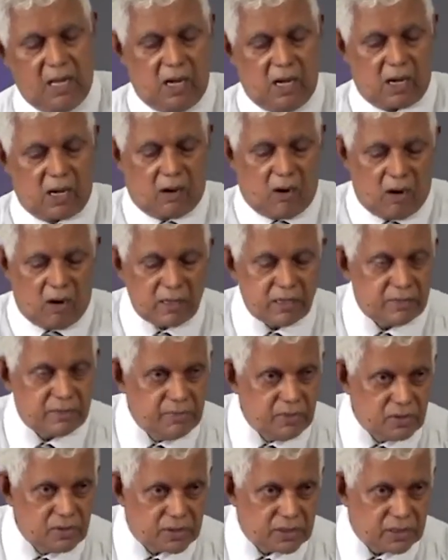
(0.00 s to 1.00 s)

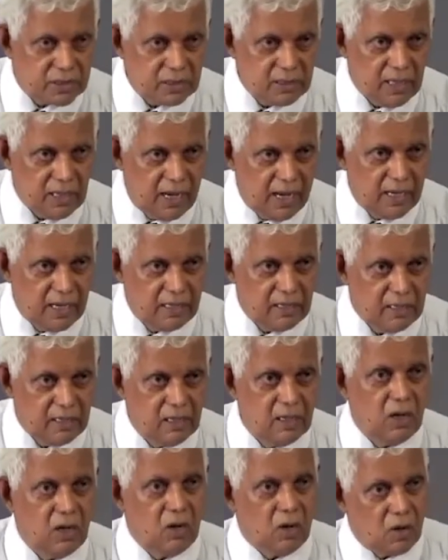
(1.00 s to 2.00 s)
Contribution and
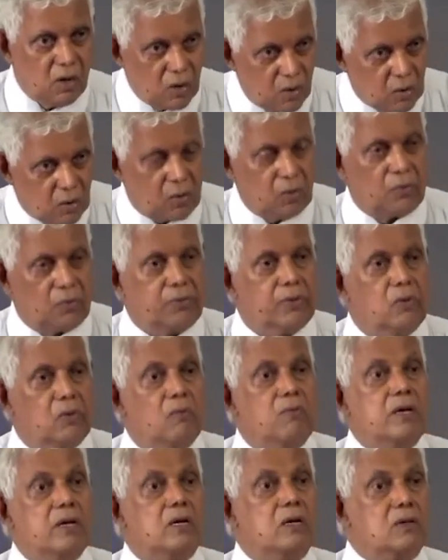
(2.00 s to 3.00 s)
growth.
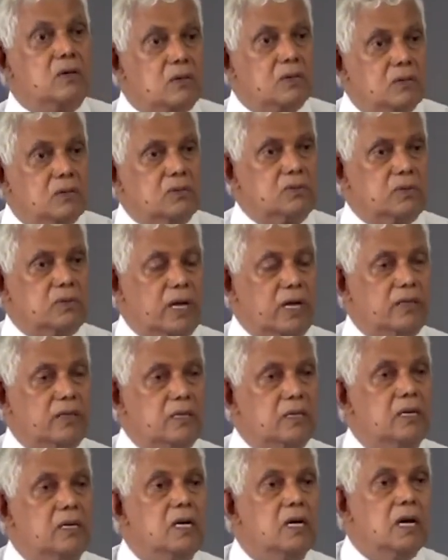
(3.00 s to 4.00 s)
We grow
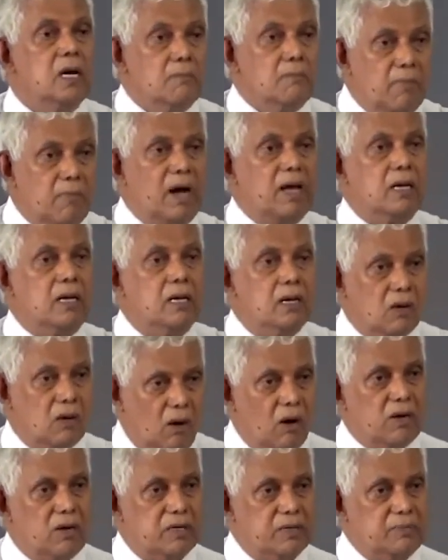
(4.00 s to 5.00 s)
together by
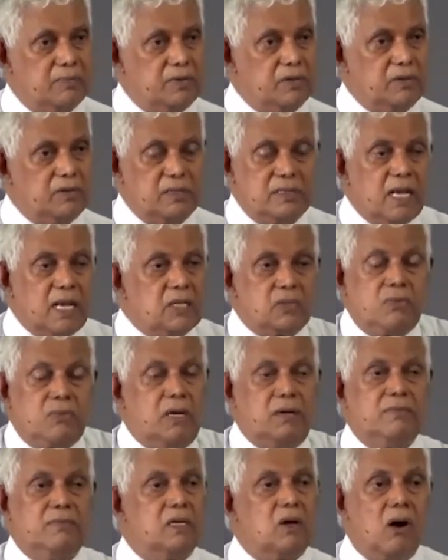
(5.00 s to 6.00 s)
contributing. That's why
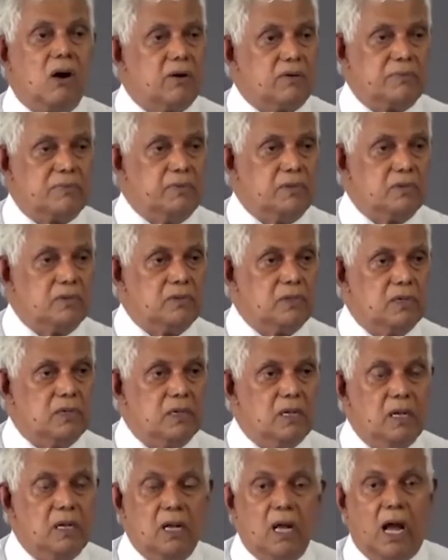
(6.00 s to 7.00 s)
we contribute.
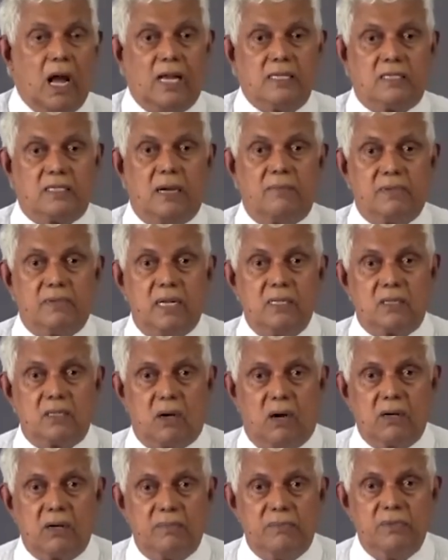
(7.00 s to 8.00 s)
And sometimes
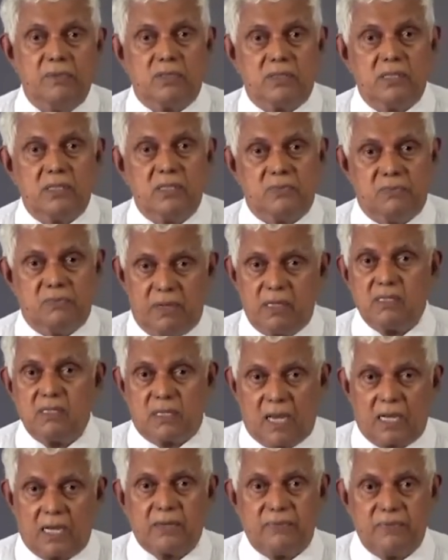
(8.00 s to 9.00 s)
contribution is very
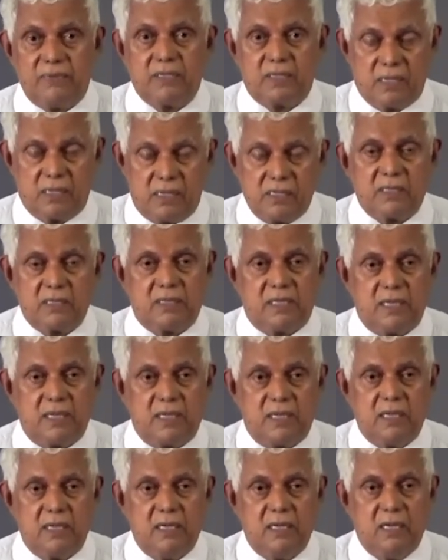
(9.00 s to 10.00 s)
sacrificial, isn't it?
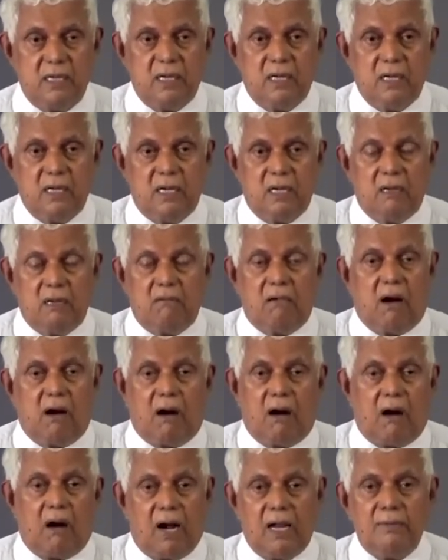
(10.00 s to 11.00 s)

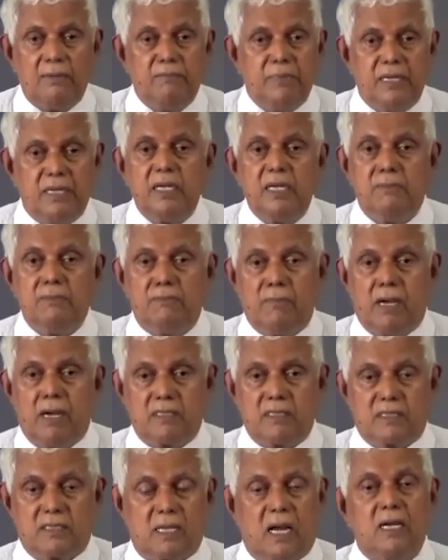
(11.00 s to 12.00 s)
I begin my
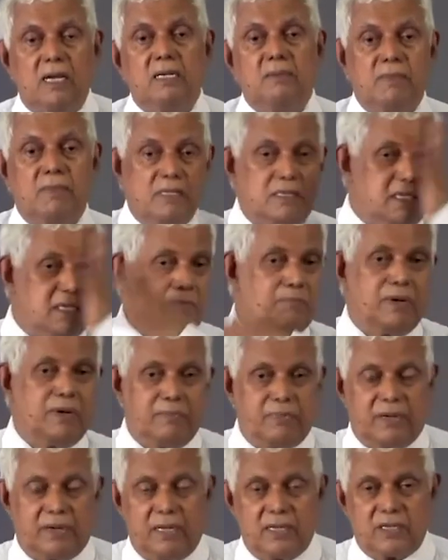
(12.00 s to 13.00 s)
Sunday message
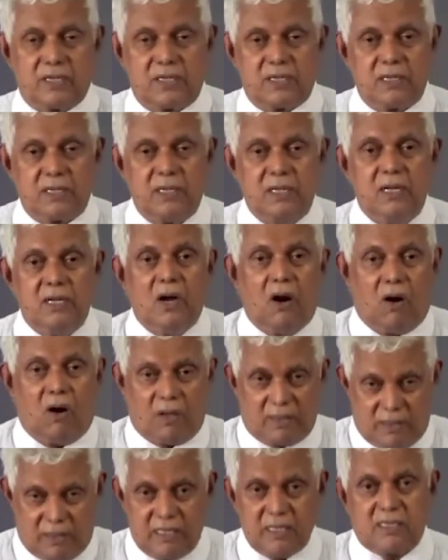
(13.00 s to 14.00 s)
preparation
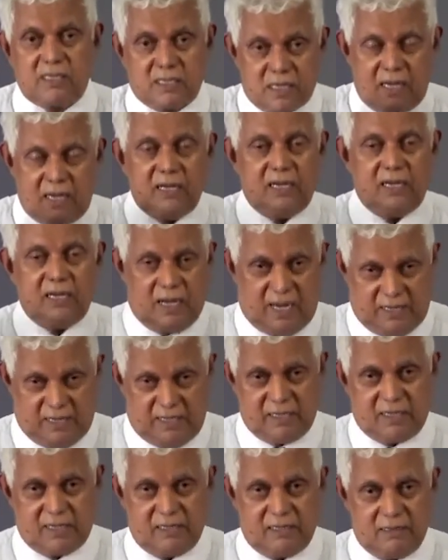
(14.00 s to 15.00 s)
on this Sunday
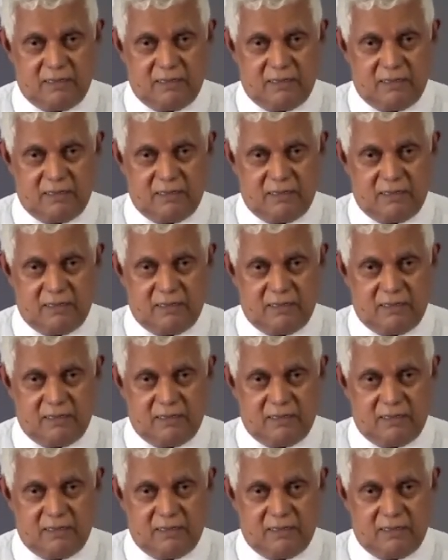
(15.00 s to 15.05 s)
night.